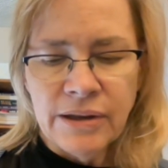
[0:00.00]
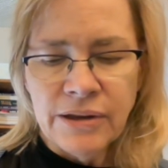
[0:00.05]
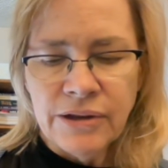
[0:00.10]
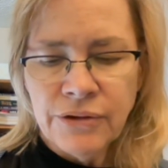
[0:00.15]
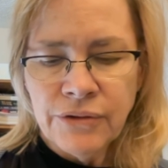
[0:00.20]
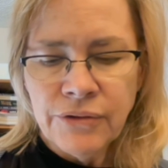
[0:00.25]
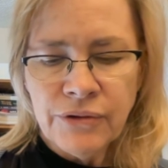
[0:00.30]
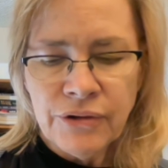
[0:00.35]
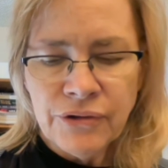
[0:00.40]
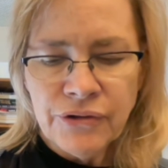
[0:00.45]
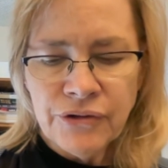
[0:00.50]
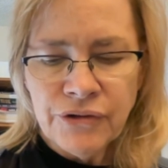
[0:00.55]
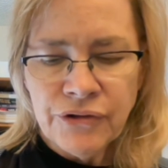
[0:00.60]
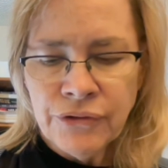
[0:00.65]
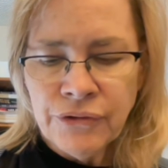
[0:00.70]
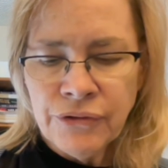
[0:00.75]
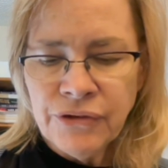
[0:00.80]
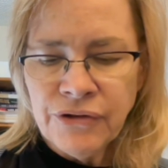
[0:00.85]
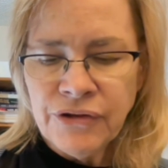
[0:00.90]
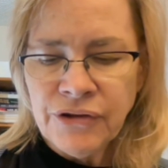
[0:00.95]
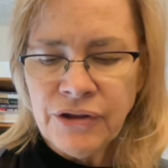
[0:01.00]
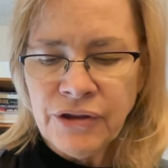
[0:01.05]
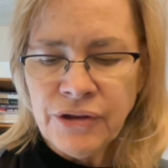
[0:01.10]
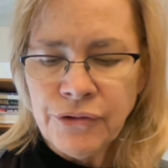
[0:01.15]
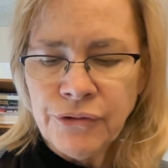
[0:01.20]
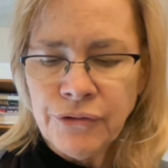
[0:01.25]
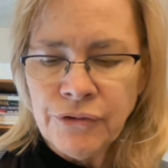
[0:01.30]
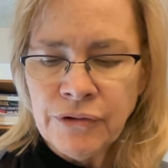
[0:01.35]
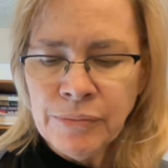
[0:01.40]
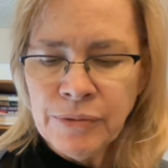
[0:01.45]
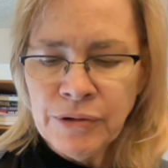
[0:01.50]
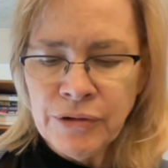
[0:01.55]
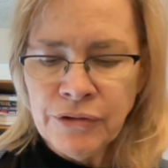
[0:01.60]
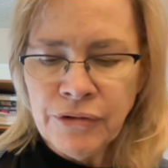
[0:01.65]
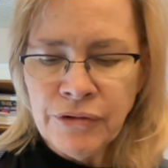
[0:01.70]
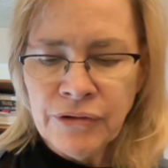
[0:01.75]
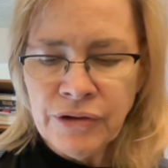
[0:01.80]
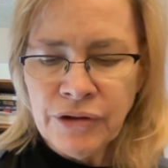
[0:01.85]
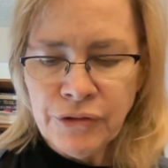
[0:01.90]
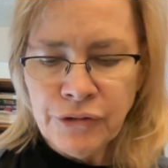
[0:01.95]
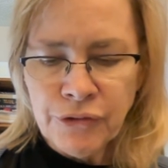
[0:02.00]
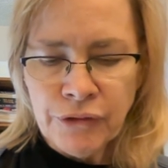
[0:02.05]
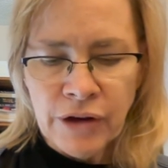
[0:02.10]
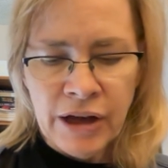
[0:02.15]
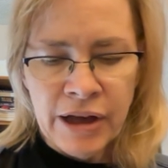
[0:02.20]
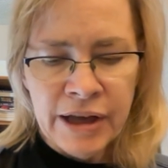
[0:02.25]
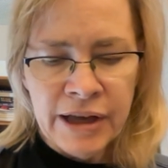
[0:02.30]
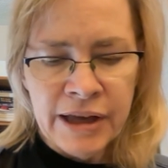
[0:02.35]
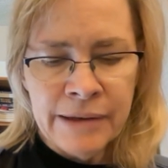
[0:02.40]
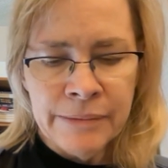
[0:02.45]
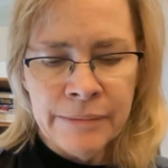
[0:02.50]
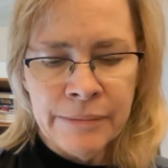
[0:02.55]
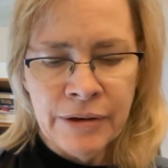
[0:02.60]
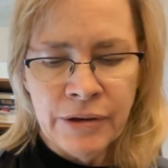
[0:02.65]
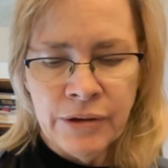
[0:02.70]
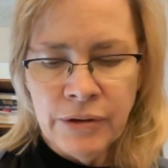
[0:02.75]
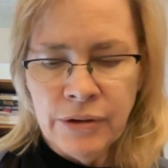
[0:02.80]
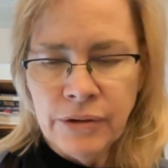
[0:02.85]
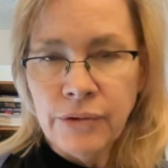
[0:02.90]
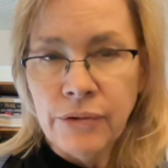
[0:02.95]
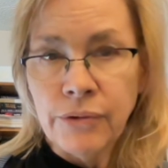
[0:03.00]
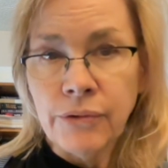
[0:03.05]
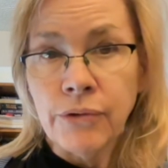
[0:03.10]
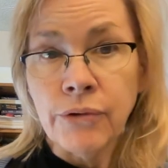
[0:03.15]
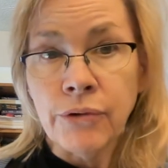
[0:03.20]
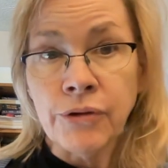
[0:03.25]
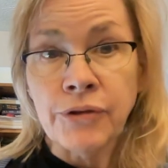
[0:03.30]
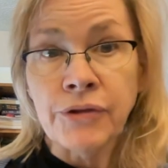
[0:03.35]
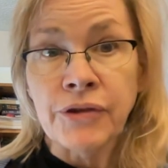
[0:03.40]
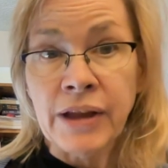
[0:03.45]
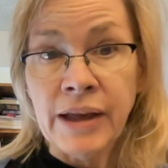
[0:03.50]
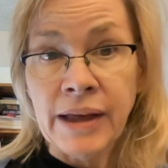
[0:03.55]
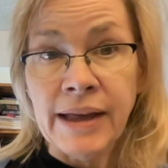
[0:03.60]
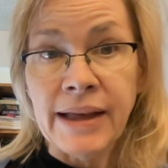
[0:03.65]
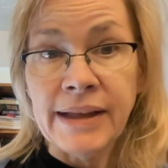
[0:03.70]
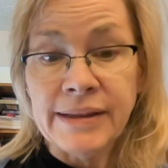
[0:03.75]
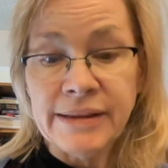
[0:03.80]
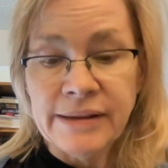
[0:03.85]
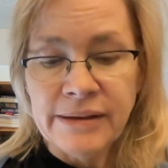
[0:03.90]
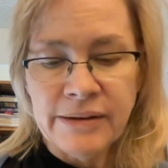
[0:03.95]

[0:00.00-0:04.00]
You can choose to contribute to the tribe or not.